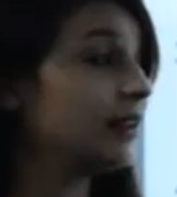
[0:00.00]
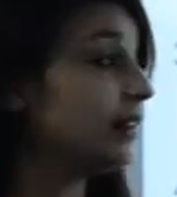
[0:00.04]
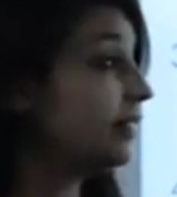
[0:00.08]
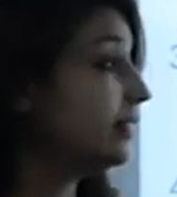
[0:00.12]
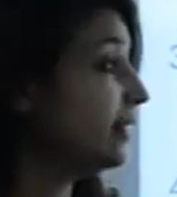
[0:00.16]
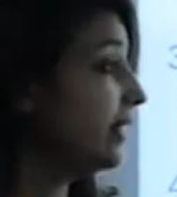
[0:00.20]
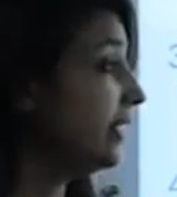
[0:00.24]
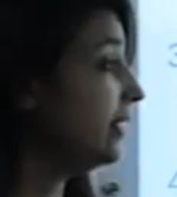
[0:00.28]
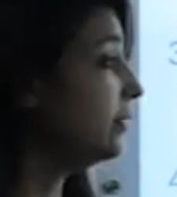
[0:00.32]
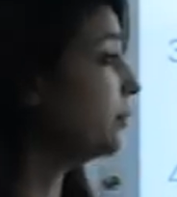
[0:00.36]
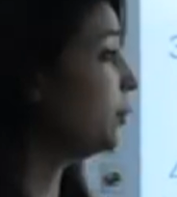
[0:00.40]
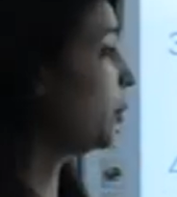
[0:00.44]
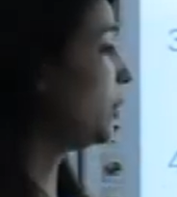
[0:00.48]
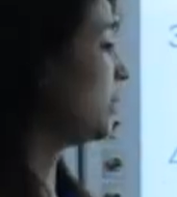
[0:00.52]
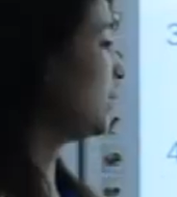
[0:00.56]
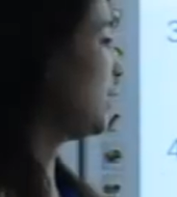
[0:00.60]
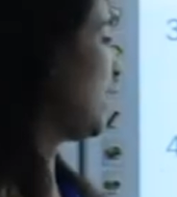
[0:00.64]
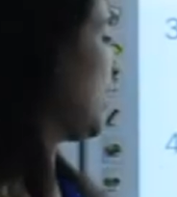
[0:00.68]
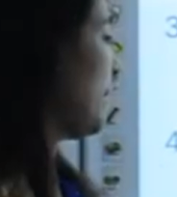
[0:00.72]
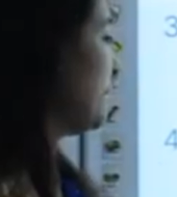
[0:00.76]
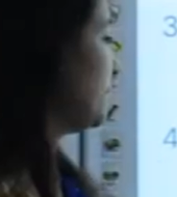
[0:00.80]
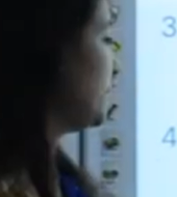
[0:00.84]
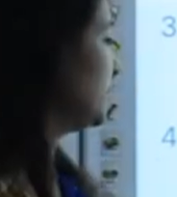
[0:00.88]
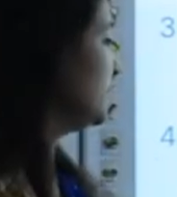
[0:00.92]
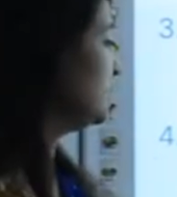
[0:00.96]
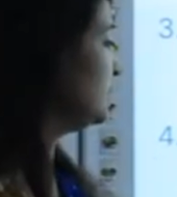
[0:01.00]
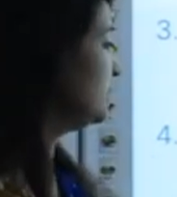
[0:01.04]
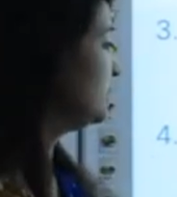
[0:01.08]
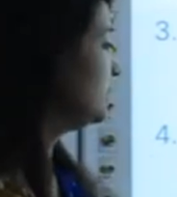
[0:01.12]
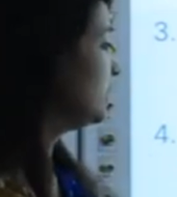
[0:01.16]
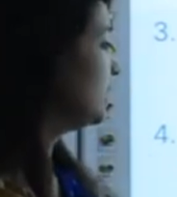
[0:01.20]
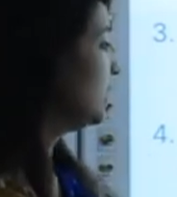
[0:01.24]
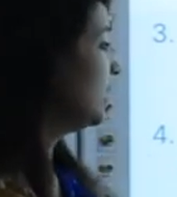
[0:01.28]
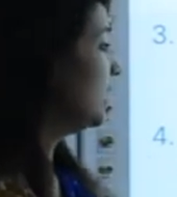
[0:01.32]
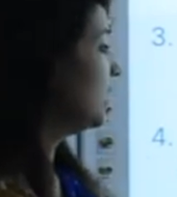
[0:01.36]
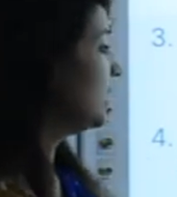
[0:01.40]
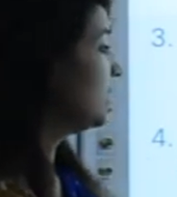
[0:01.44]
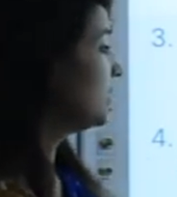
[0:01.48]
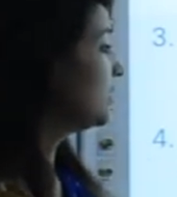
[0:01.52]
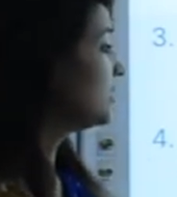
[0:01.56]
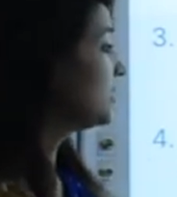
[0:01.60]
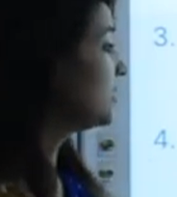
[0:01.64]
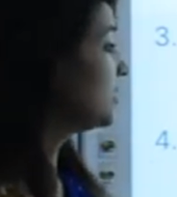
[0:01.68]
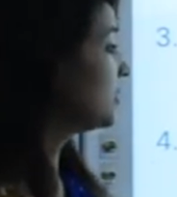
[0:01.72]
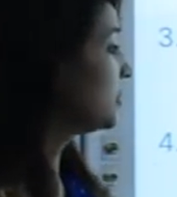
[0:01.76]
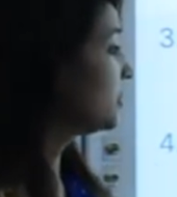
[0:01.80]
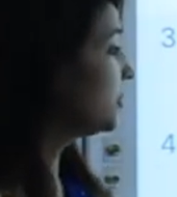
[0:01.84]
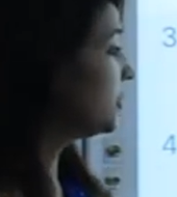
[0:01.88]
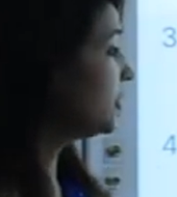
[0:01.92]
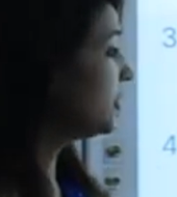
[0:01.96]
Then what happened?
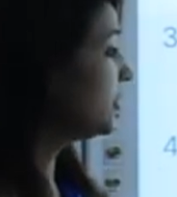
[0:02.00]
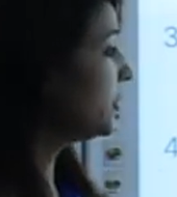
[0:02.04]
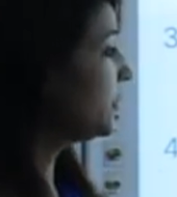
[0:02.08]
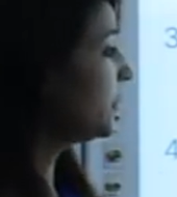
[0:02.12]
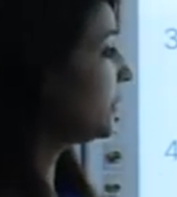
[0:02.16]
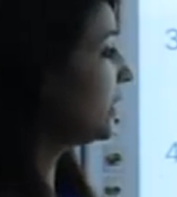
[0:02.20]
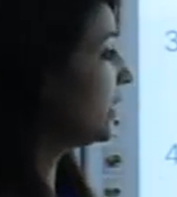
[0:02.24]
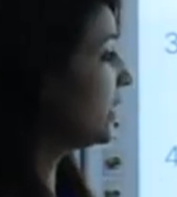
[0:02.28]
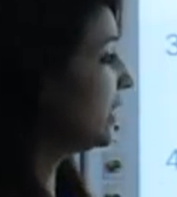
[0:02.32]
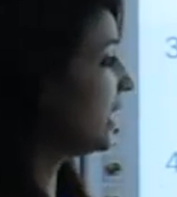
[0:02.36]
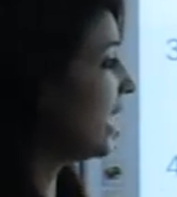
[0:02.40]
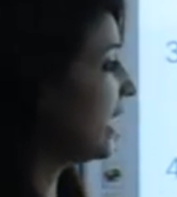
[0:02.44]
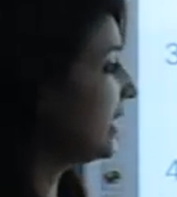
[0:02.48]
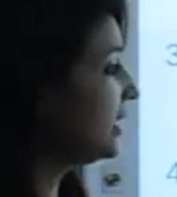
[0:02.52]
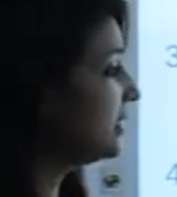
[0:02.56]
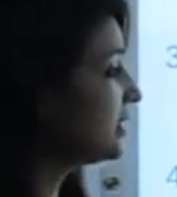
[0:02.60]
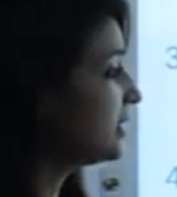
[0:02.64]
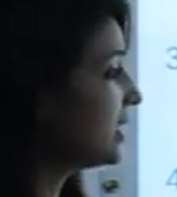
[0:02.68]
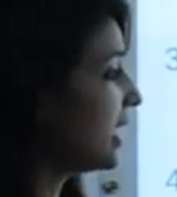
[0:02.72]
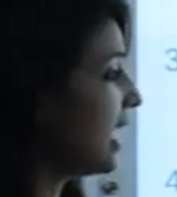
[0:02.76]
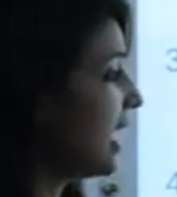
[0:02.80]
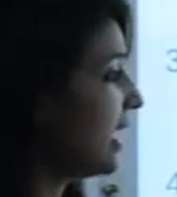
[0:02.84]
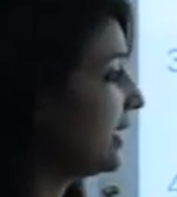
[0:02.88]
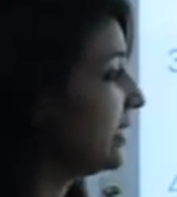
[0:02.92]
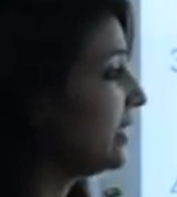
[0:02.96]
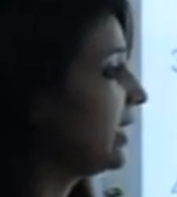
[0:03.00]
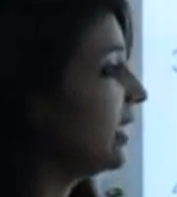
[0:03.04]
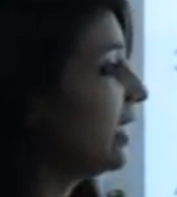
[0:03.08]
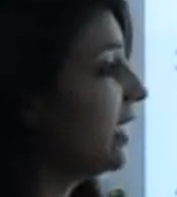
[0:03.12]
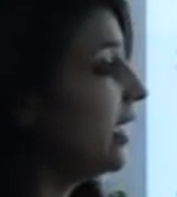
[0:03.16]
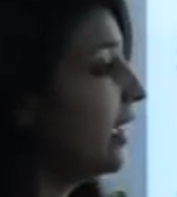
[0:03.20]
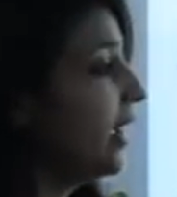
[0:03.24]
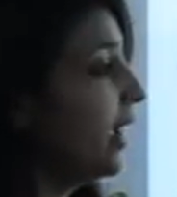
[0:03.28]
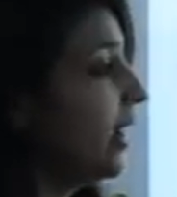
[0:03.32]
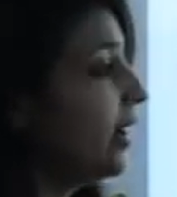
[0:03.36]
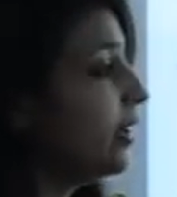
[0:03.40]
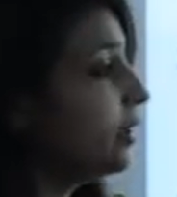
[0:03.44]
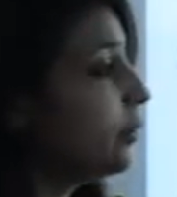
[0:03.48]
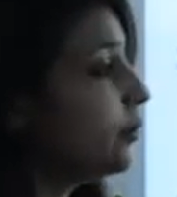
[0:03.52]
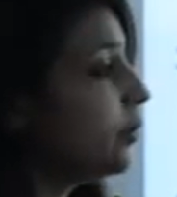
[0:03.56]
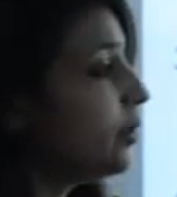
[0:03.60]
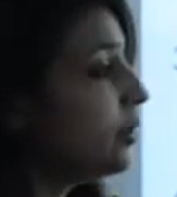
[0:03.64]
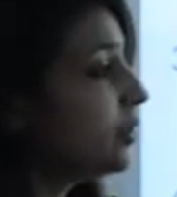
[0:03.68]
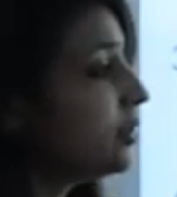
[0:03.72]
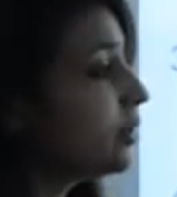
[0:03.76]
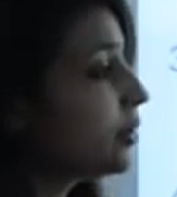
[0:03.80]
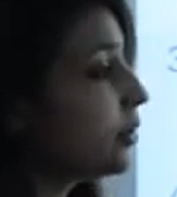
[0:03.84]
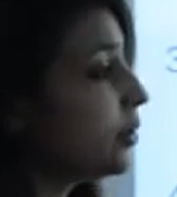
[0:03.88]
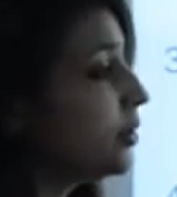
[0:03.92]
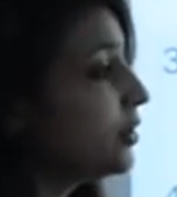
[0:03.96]
The Guru realized that it
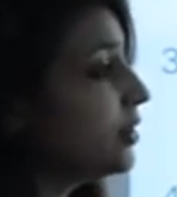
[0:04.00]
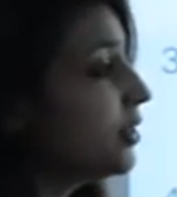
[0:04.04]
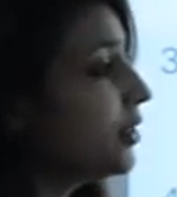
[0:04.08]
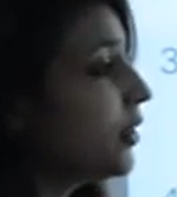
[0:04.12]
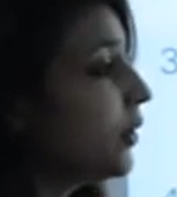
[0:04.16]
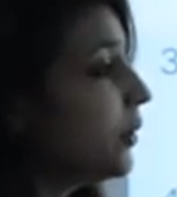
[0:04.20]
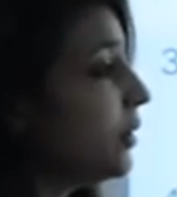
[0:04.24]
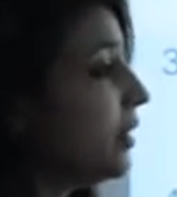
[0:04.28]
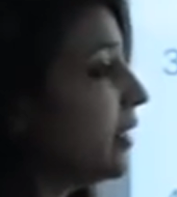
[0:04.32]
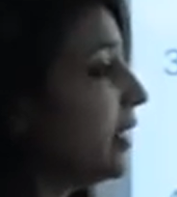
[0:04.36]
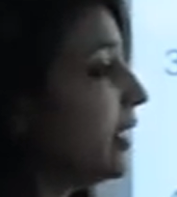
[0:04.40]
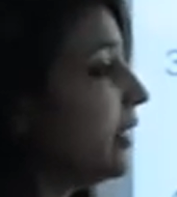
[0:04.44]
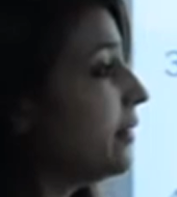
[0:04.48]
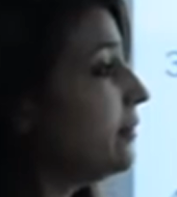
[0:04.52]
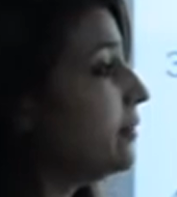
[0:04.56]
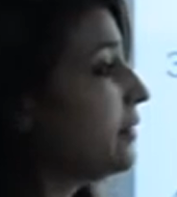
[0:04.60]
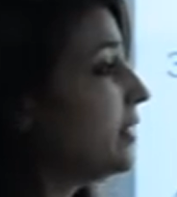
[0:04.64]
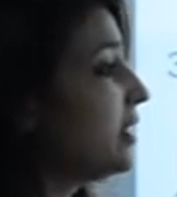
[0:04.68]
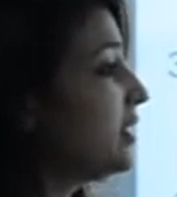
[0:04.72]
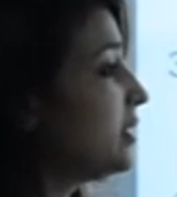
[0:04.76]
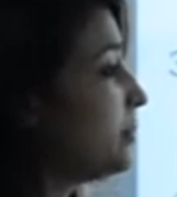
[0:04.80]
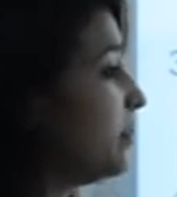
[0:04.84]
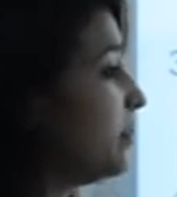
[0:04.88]
was good to leave this